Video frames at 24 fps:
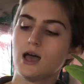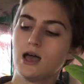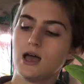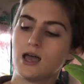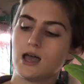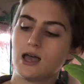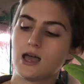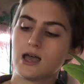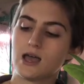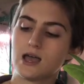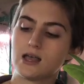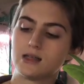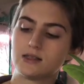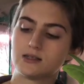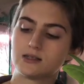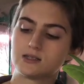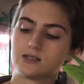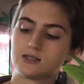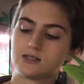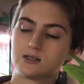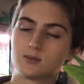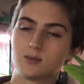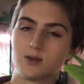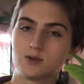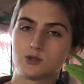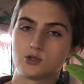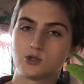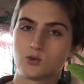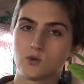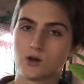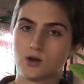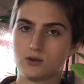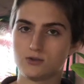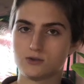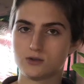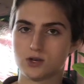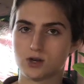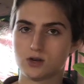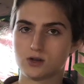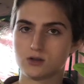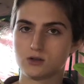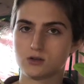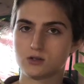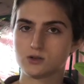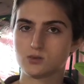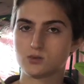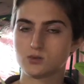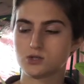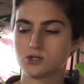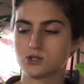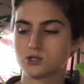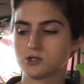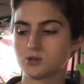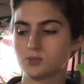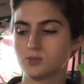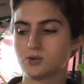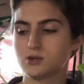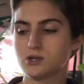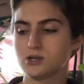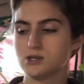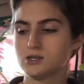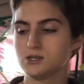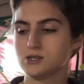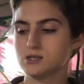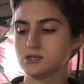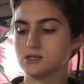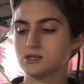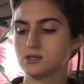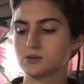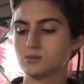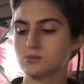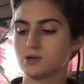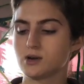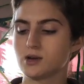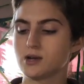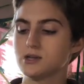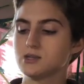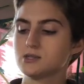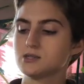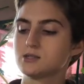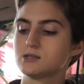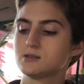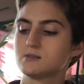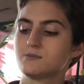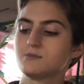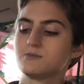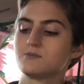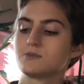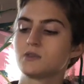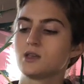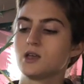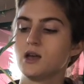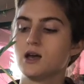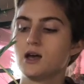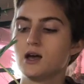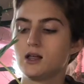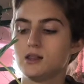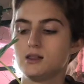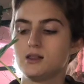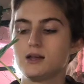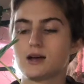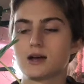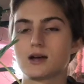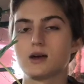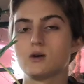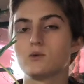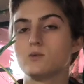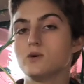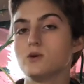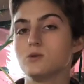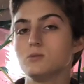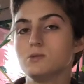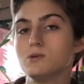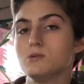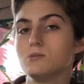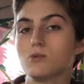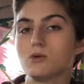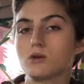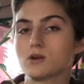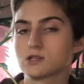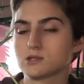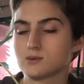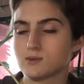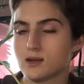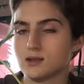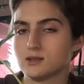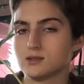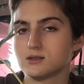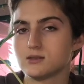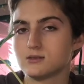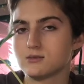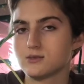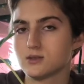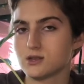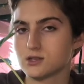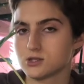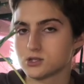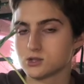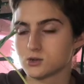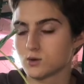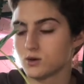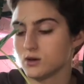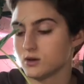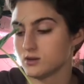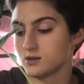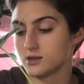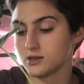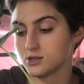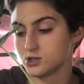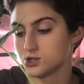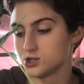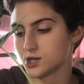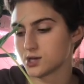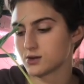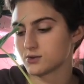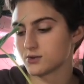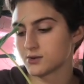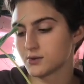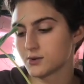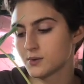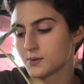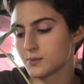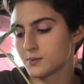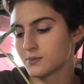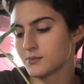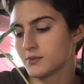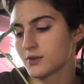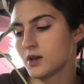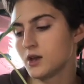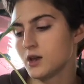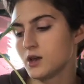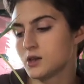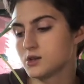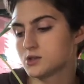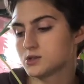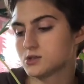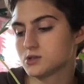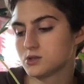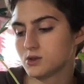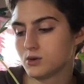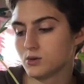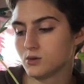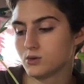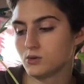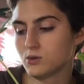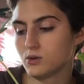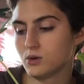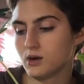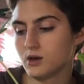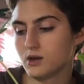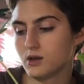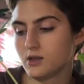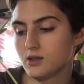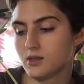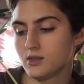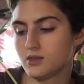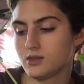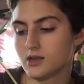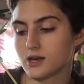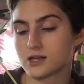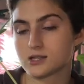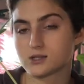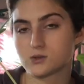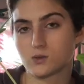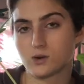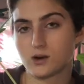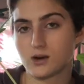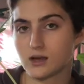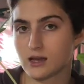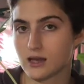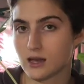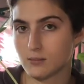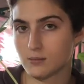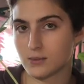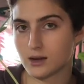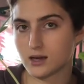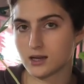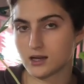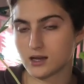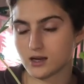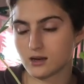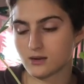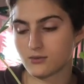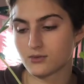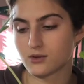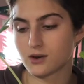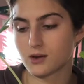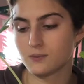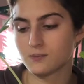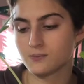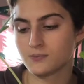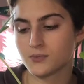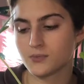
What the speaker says: And this is about $12, which is a pretty decent price. Leca will be more expensive than soil in general. So that's where I get my Leca from.